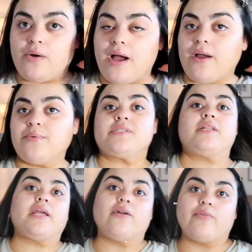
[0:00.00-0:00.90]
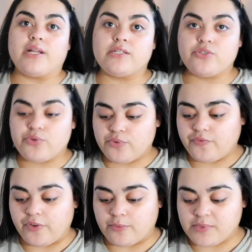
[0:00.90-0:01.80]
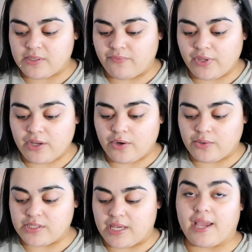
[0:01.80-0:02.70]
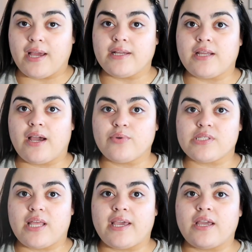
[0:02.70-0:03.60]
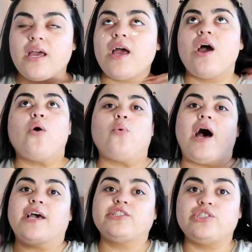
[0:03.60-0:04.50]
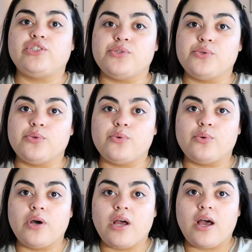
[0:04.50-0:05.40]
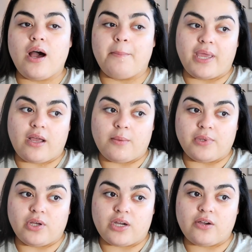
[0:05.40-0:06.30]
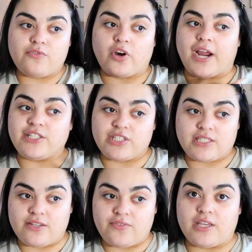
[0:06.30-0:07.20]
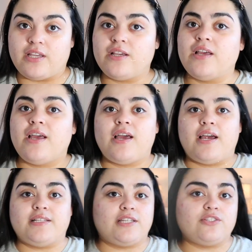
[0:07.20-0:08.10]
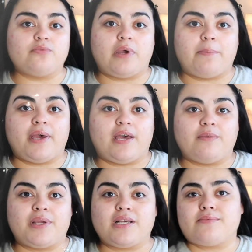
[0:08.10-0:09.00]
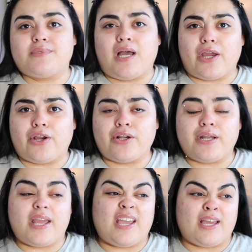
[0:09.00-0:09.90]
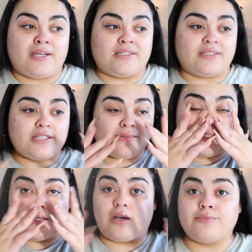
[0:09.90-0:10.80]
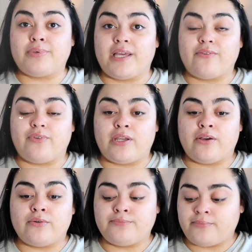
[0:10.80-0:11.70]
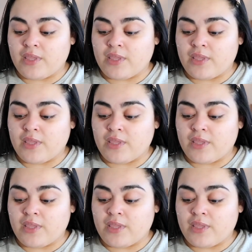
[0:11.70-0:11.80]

I was gonna get ready to film some videos and I was like, well, I should do a makeup look for IGTV. I didn't do my bed because I'm tired and this was an unplanned video.